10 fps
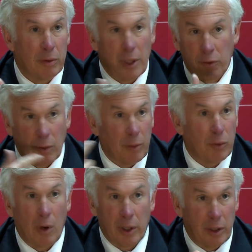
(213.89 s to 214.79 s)
That's what I'm
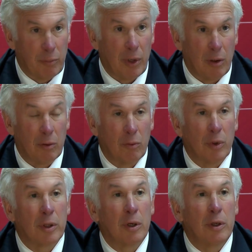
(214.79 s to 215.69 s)
talking about,
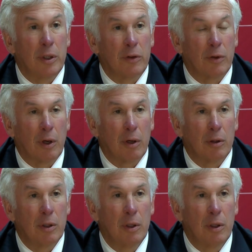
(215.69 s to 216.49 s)
what their needs are.